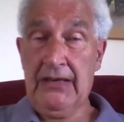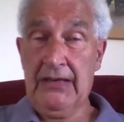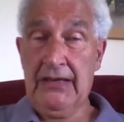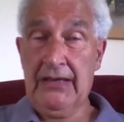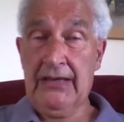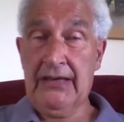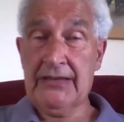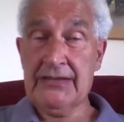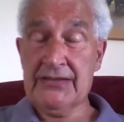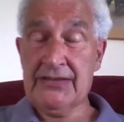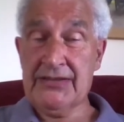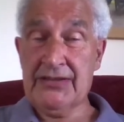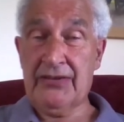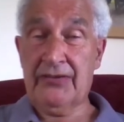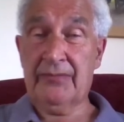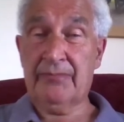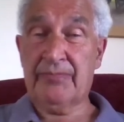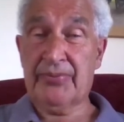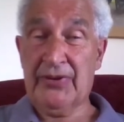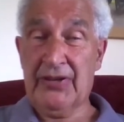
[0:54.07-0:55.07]
it's
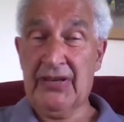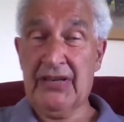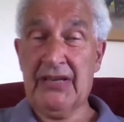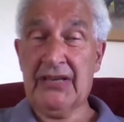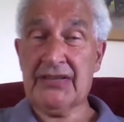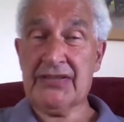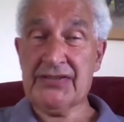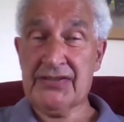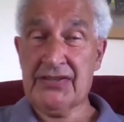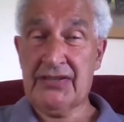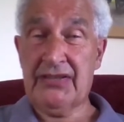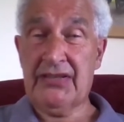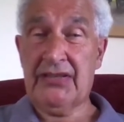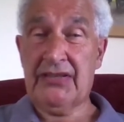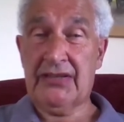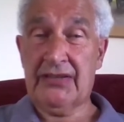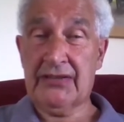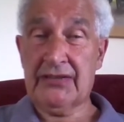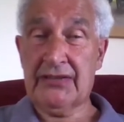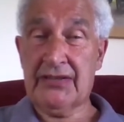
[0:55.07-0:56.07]
still pretty
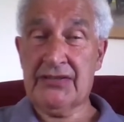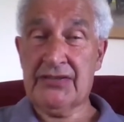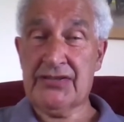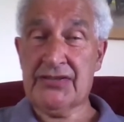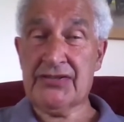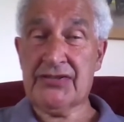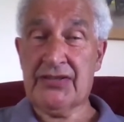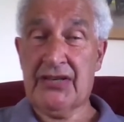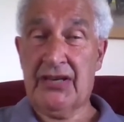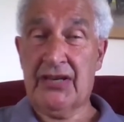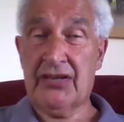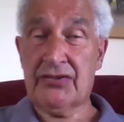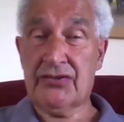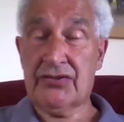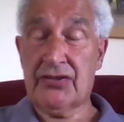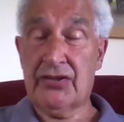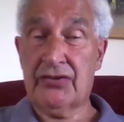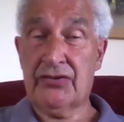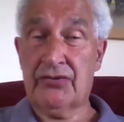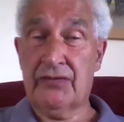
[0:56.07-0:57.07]
exciting, this
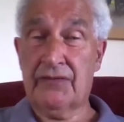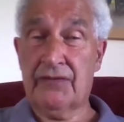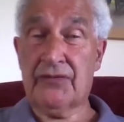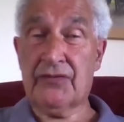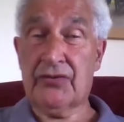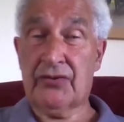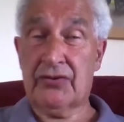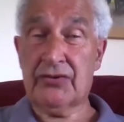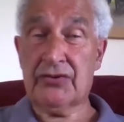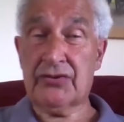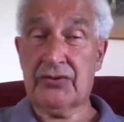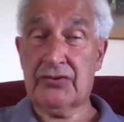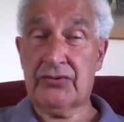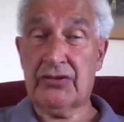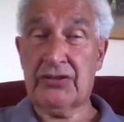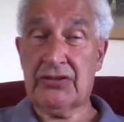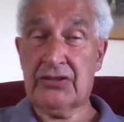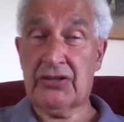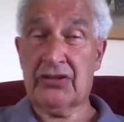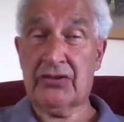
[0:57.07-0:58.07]
stage that you've got to
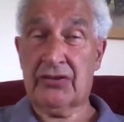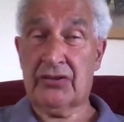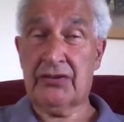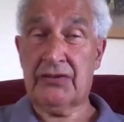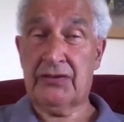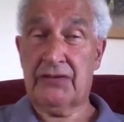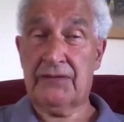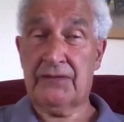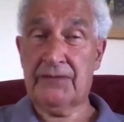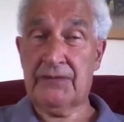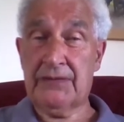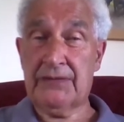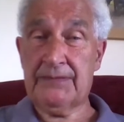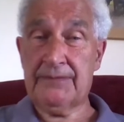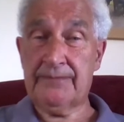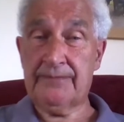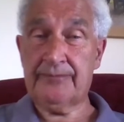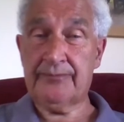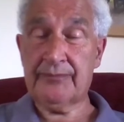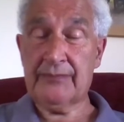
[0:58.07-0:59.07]
in your life.
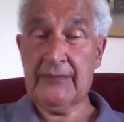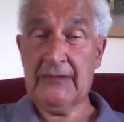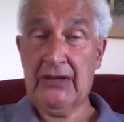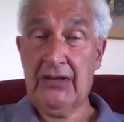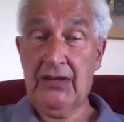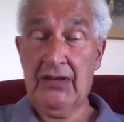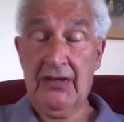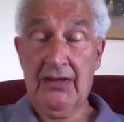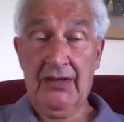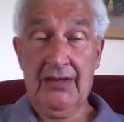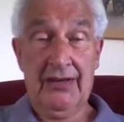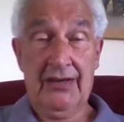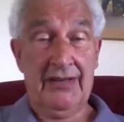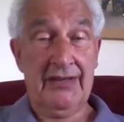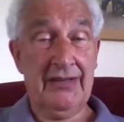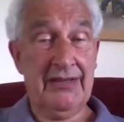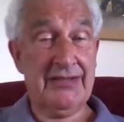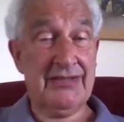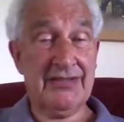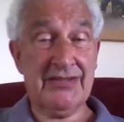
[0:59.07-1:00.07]

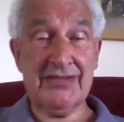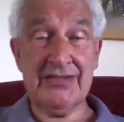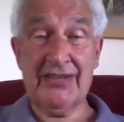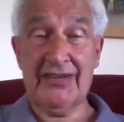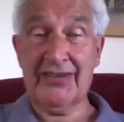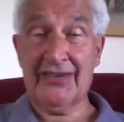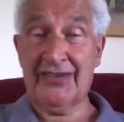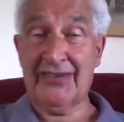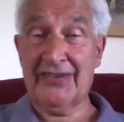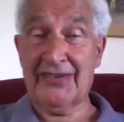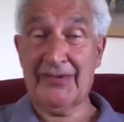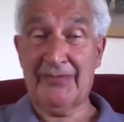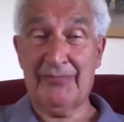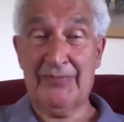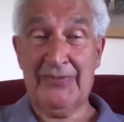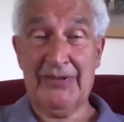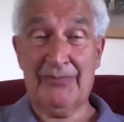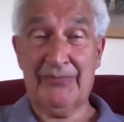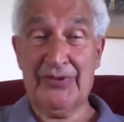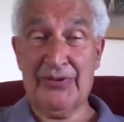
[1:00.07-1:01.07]
I certainly
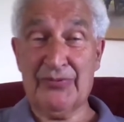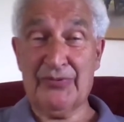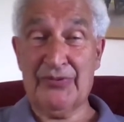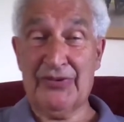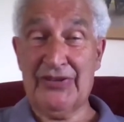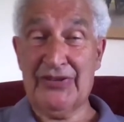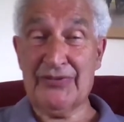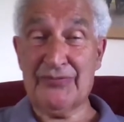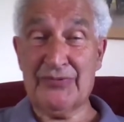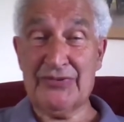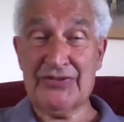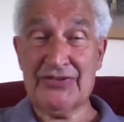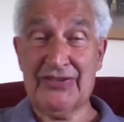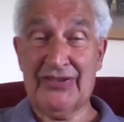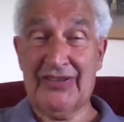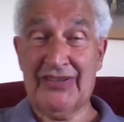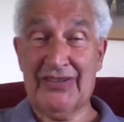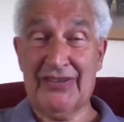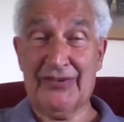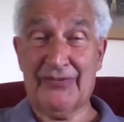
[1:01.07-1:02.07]
remember what it was
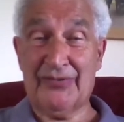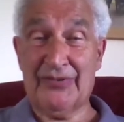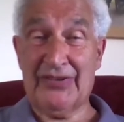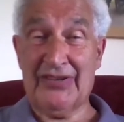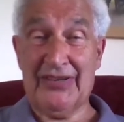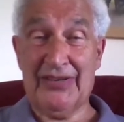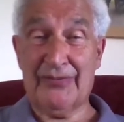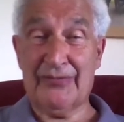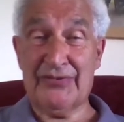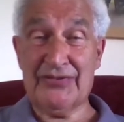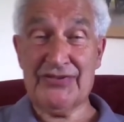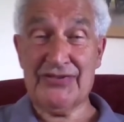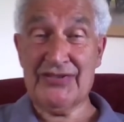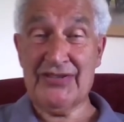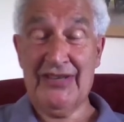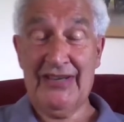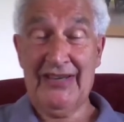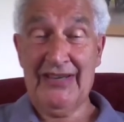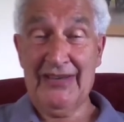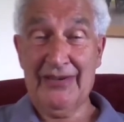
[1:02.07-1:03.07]
like when I
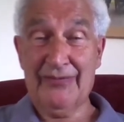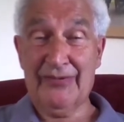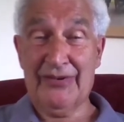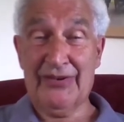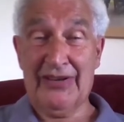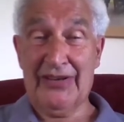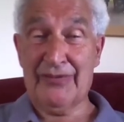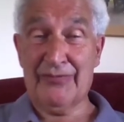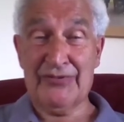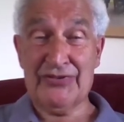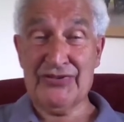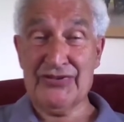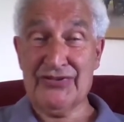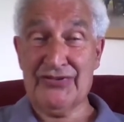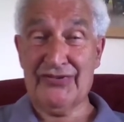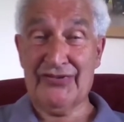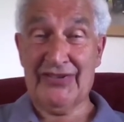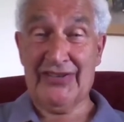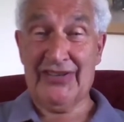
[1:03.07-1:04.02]
was your